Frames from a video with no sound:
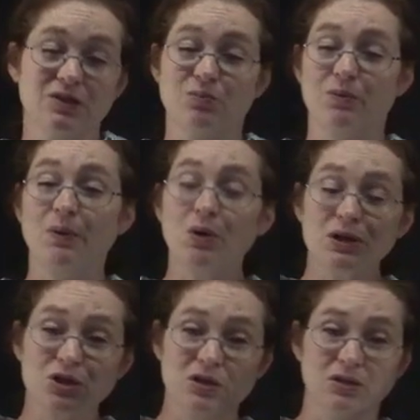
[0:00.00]
is
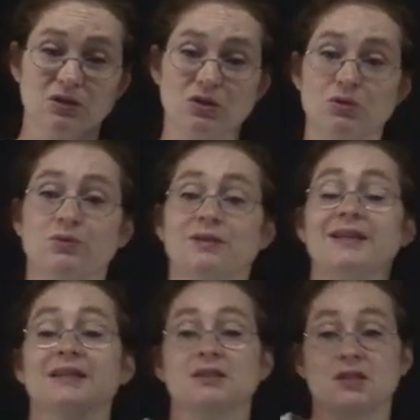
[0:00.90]
proportional to
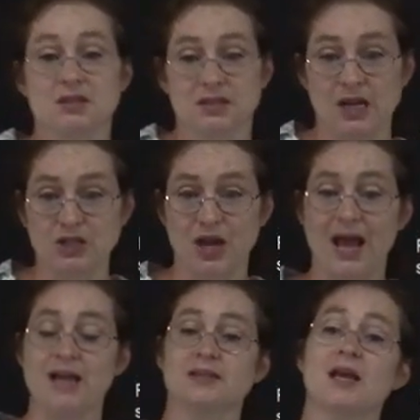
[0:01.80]
things such
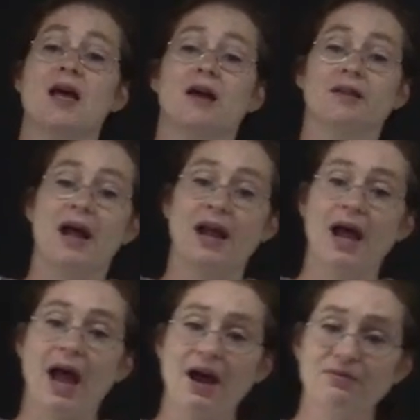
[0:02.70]
as that
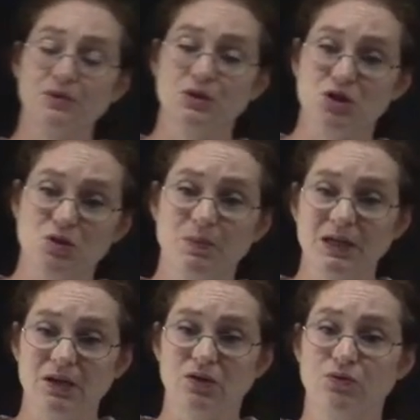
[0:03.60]
average
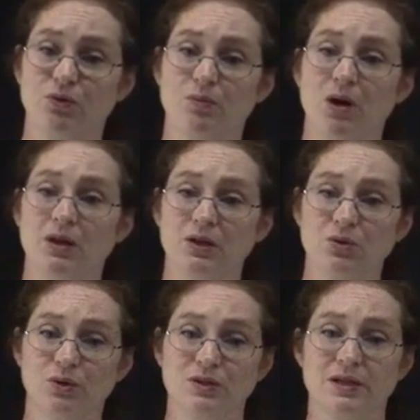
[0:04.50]
speed for
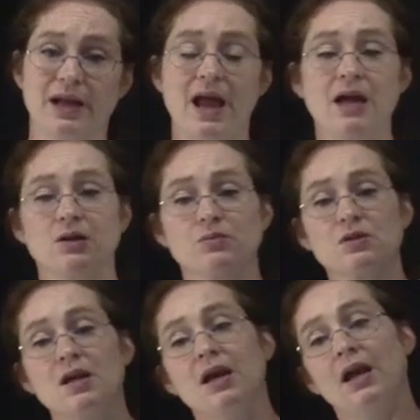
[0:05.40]
molecules and atoms.
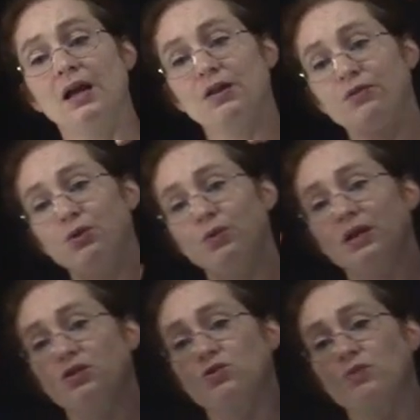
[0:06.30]
And if you
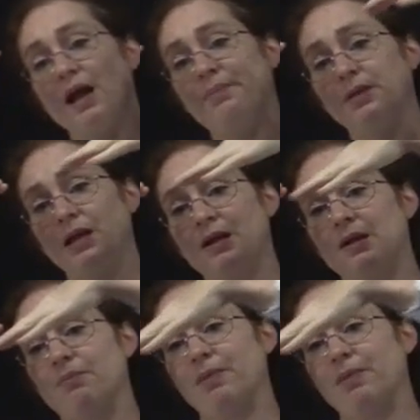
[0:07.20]
extrapolate it